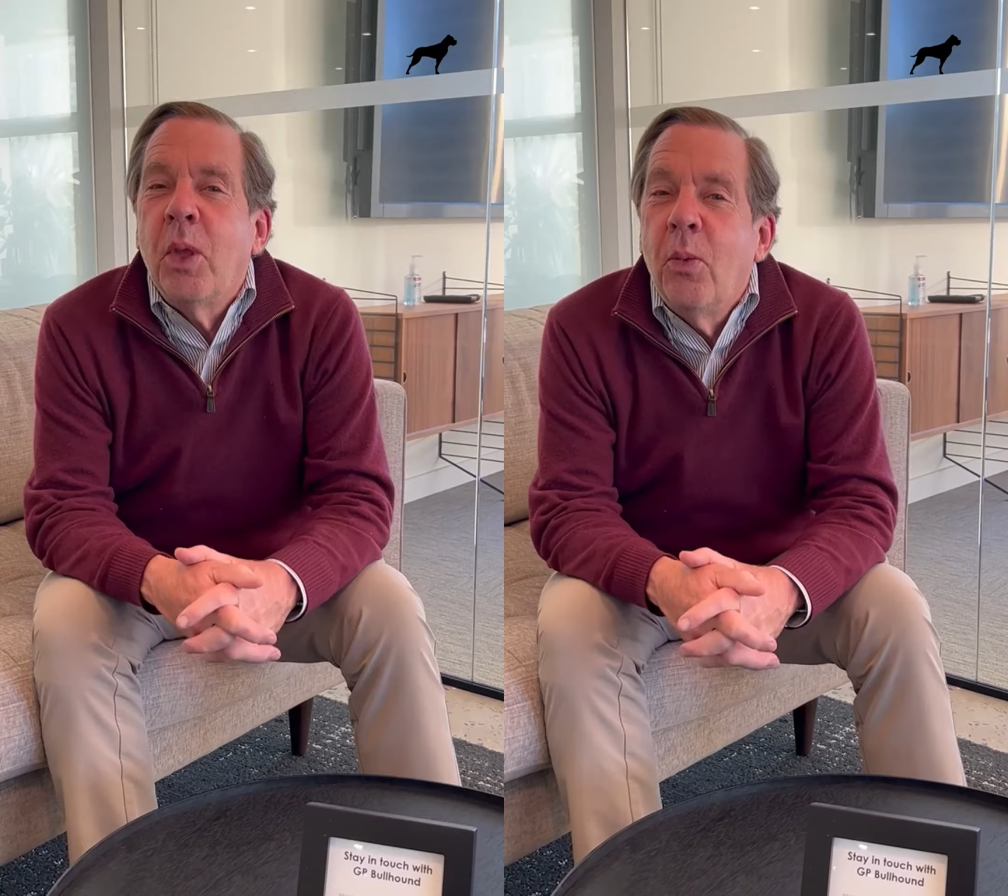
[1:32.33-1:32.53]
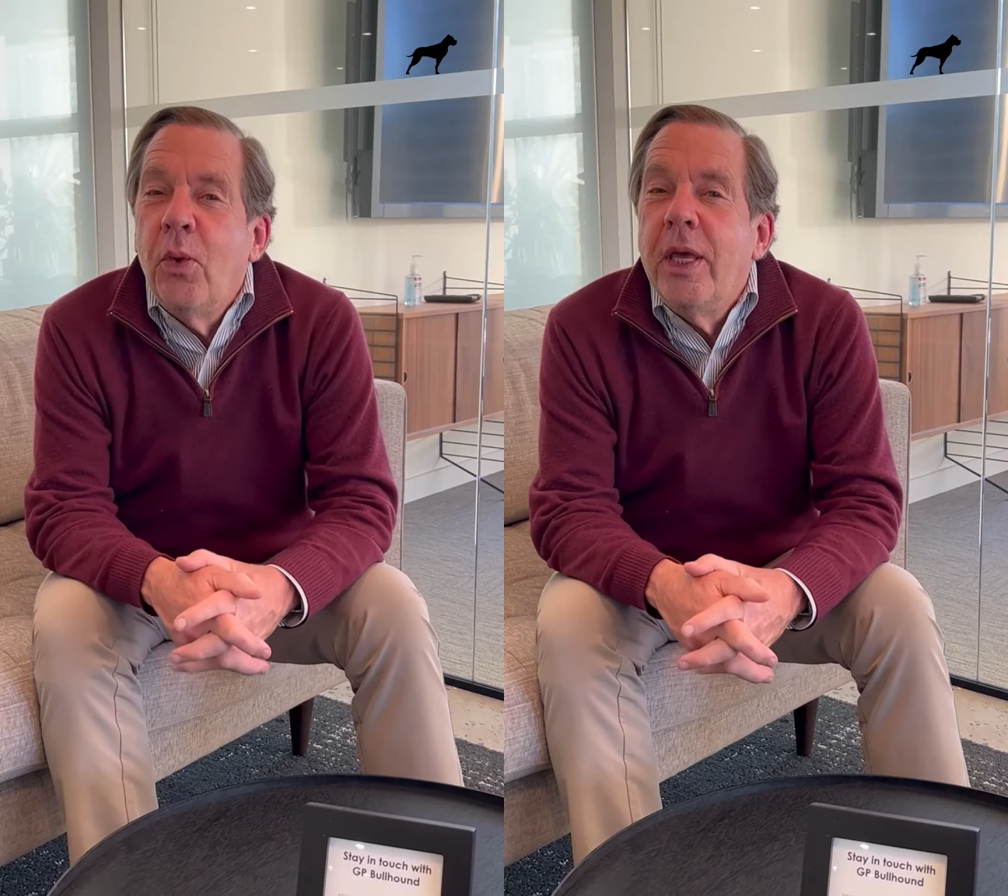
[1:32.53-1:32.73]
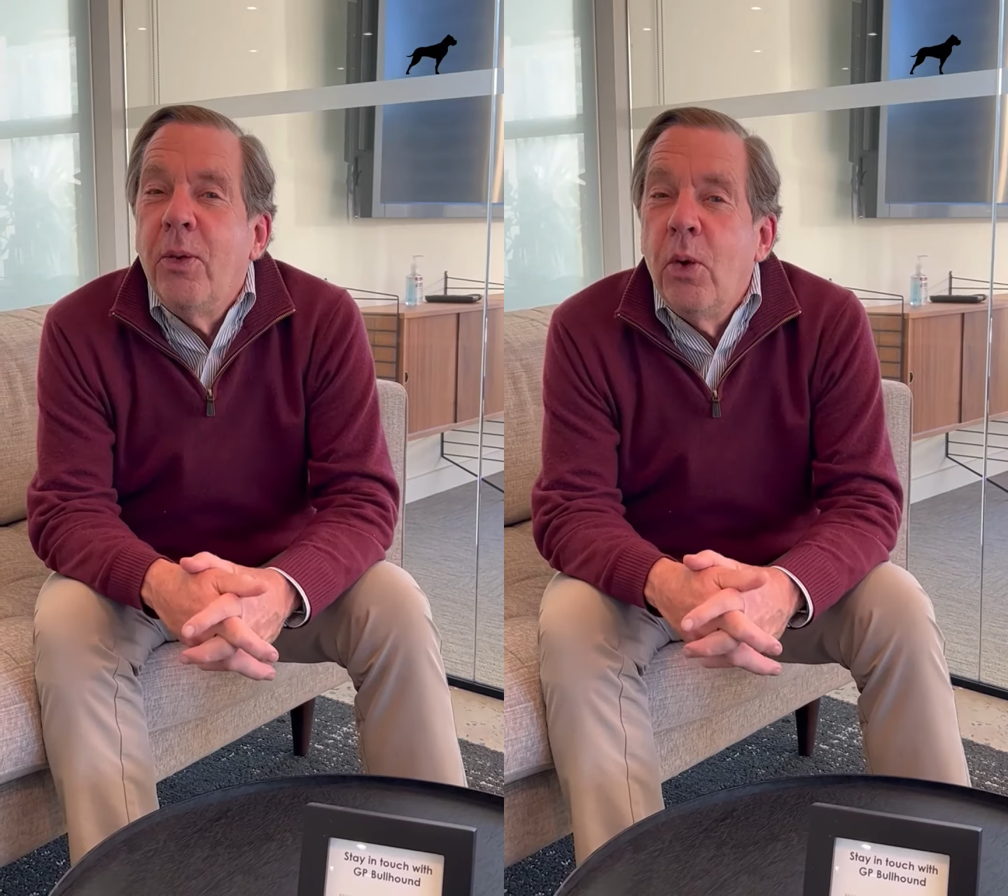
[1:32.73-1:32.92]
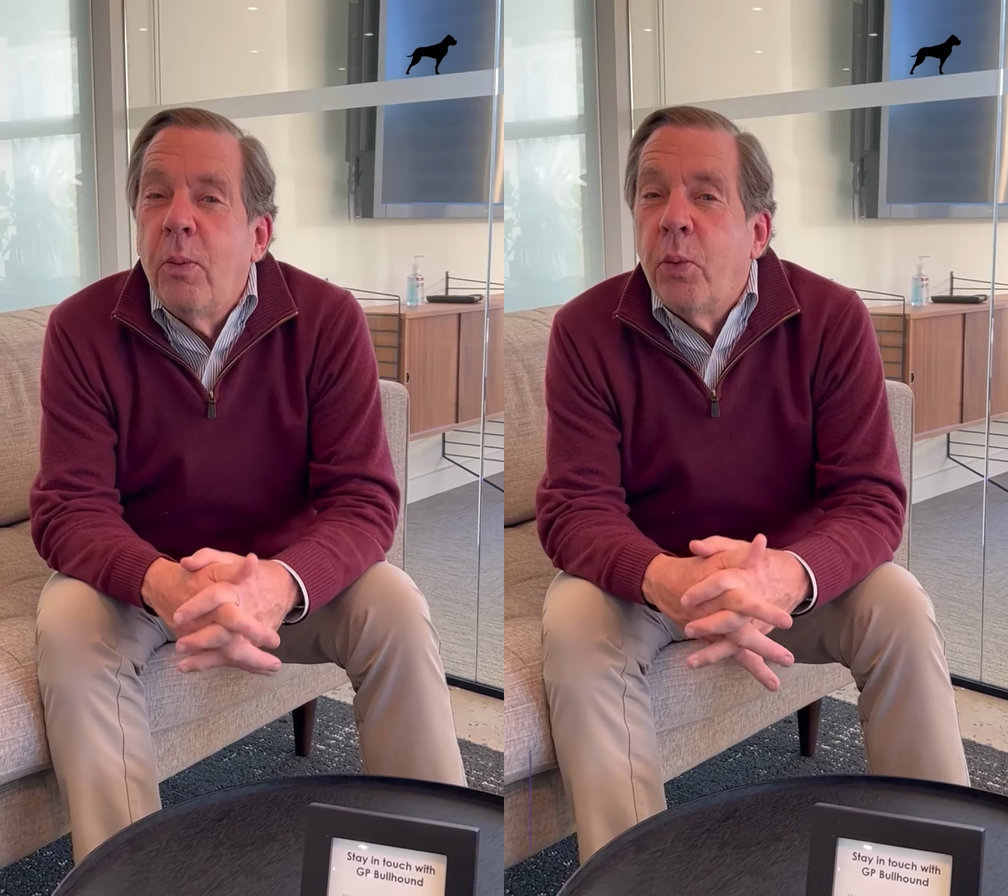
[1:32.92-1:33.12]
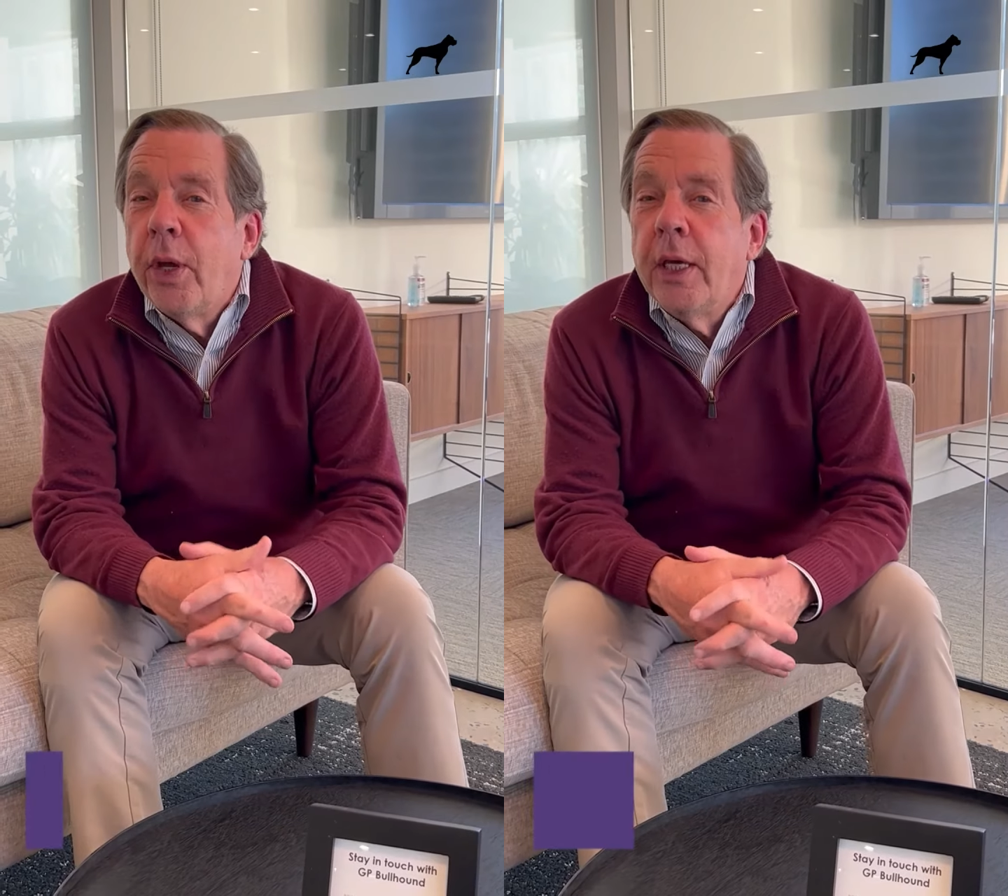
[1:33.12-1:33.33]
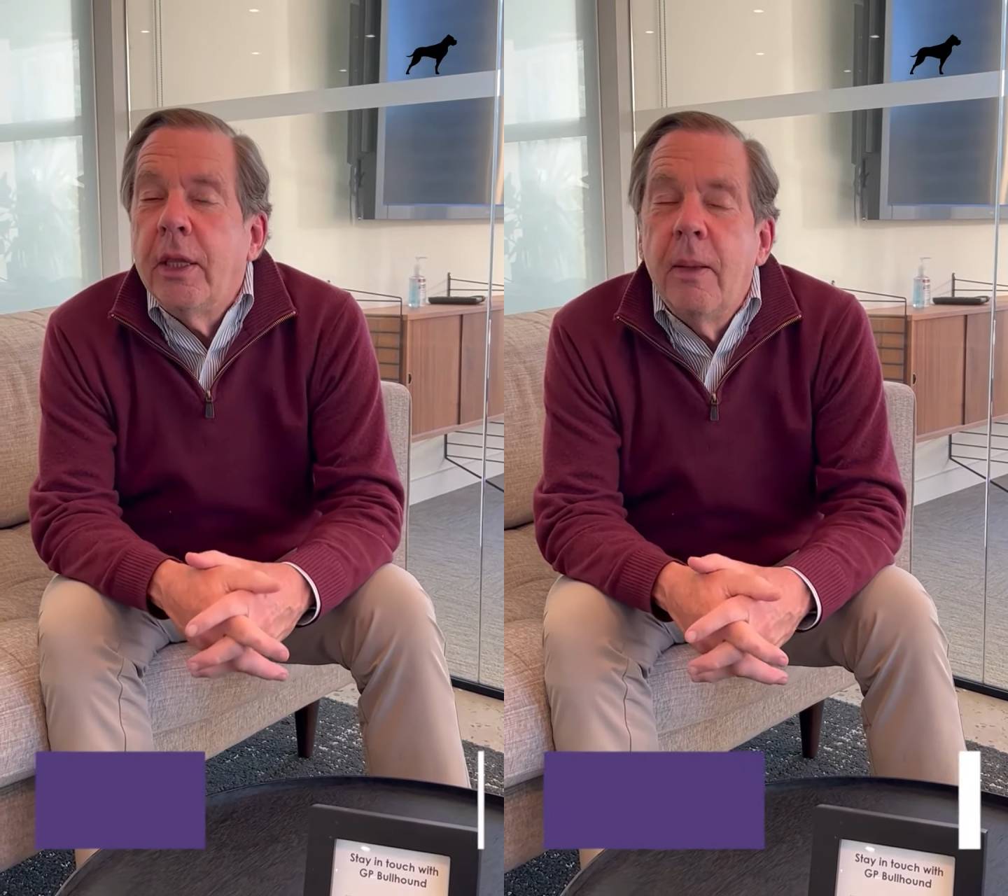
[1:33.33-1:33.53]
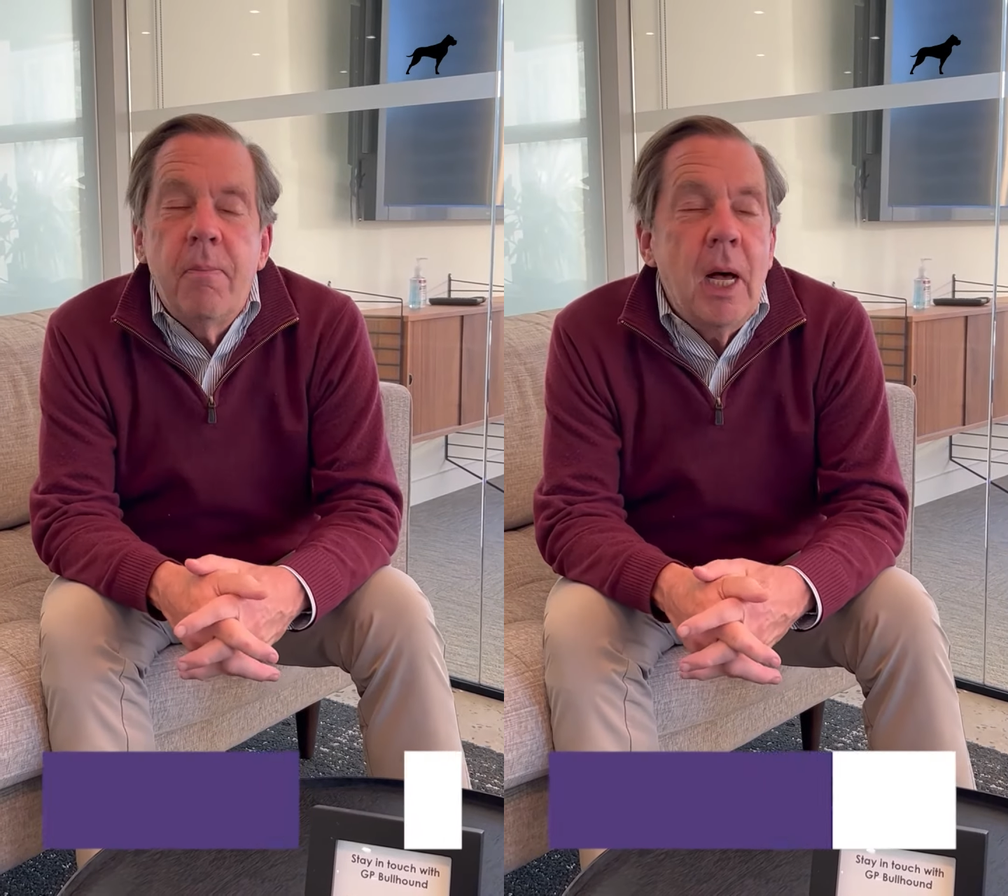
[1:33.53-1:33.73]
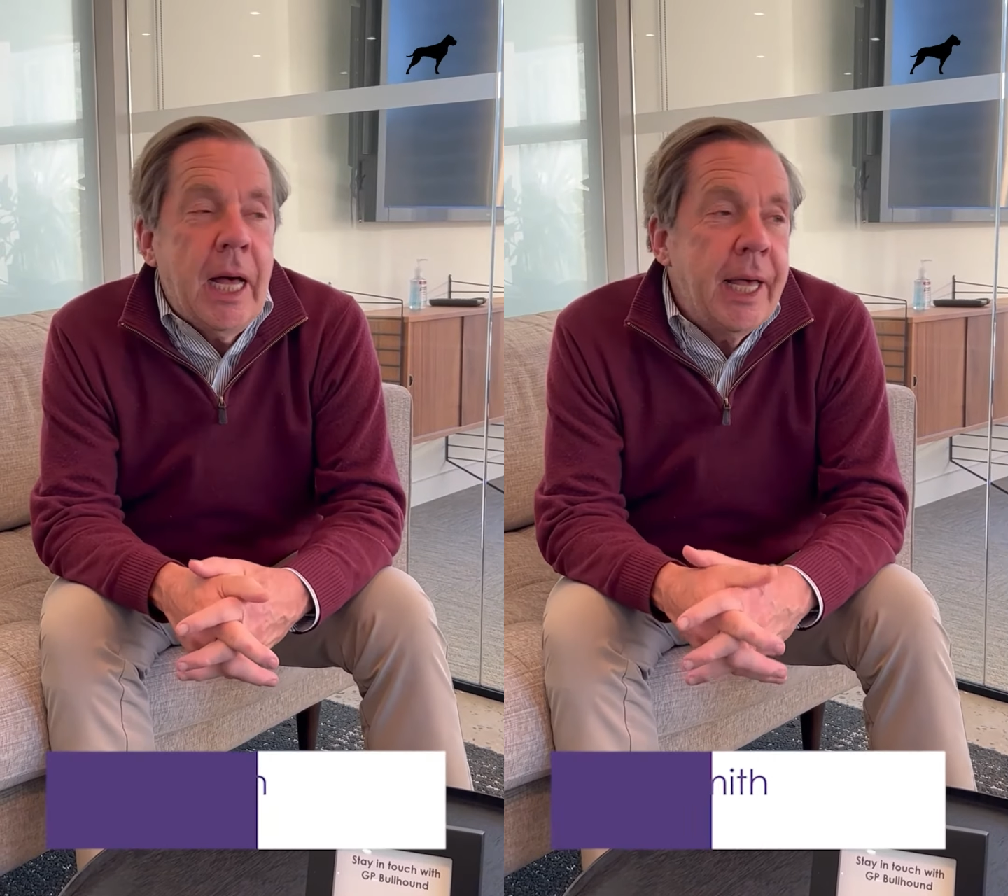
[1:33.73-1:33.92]
We will break the
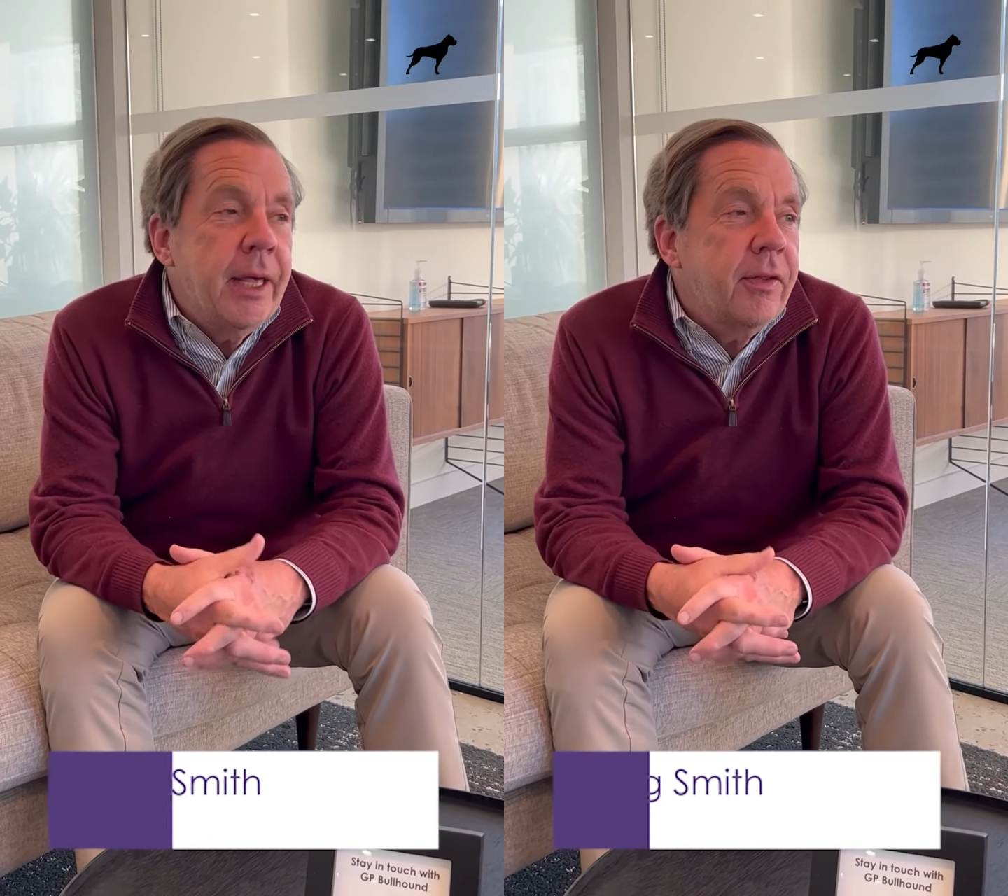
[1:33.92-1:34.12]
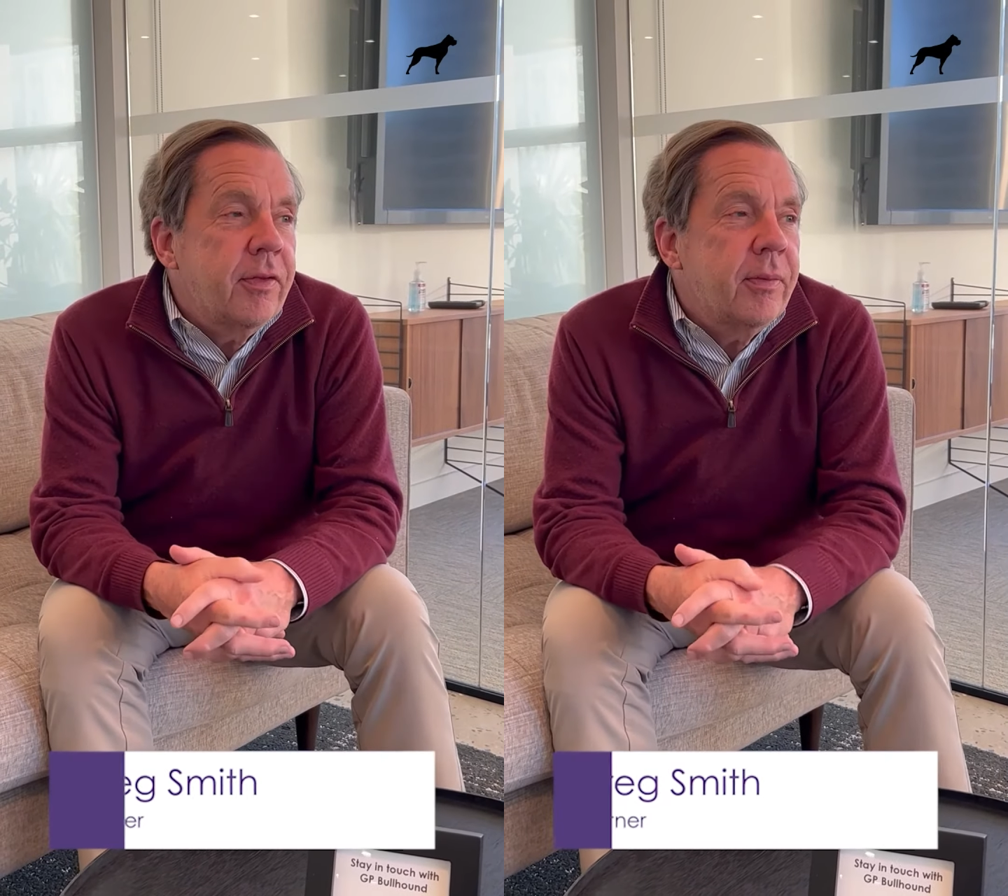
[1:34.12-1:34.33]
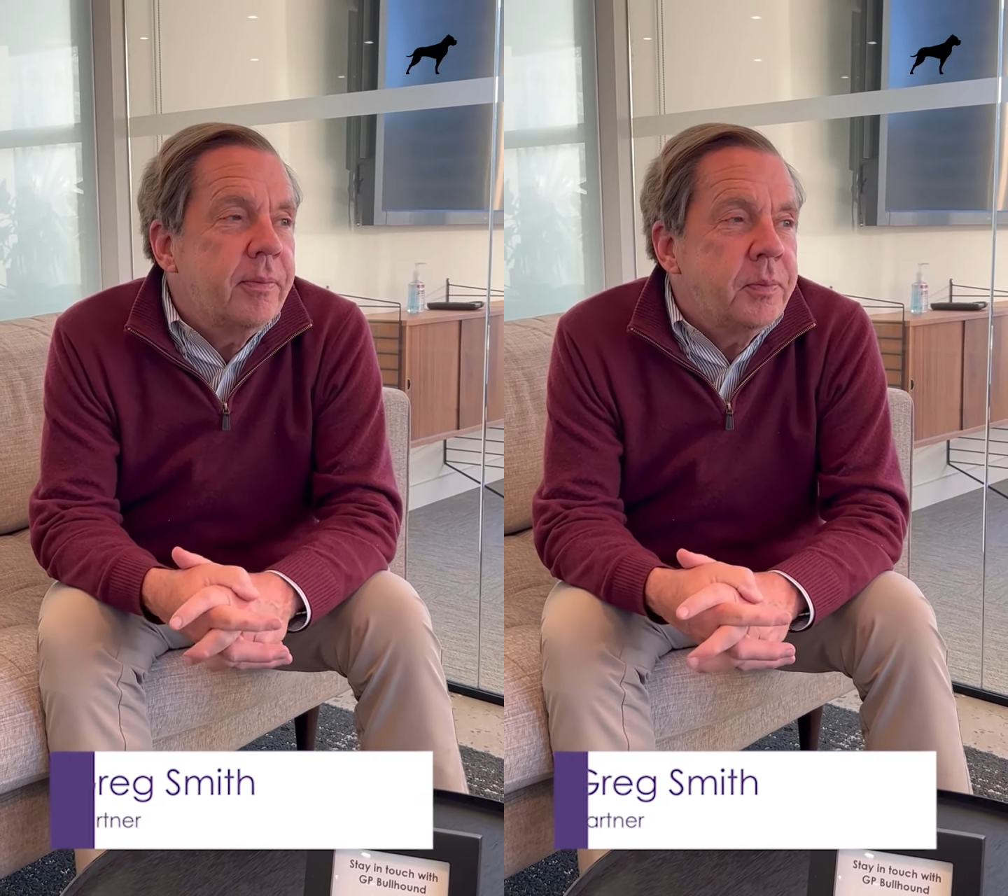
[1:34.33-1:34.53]
bias